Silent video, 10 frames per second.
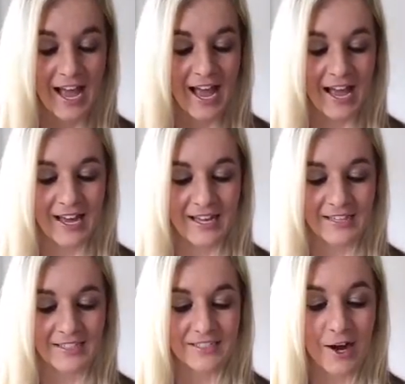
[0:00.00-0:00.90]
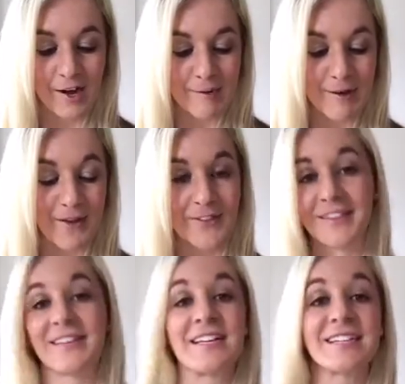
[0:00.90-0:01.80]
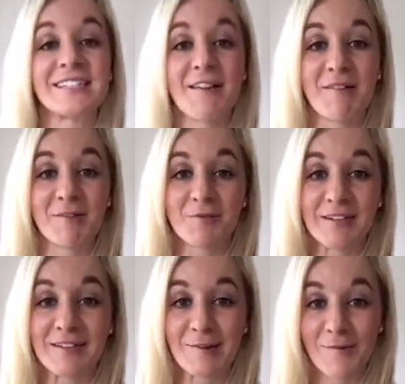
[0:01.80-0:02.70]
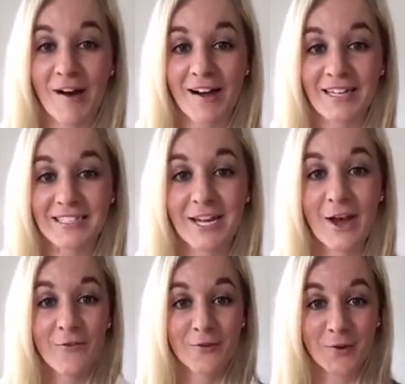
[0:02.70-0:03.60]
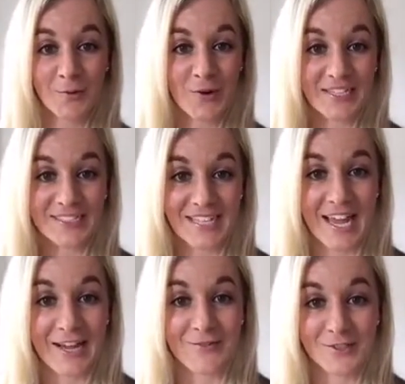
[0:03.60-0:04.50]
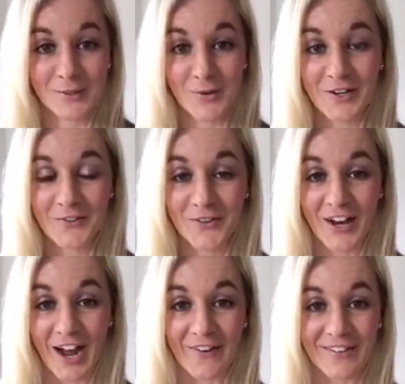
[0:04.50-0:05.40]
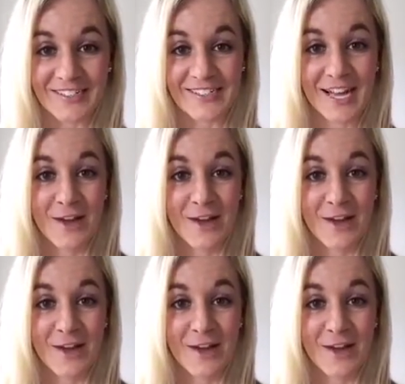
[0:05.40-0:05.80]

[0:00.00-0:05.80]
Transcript: And talk about the things that we really want for one day, for 24 hours.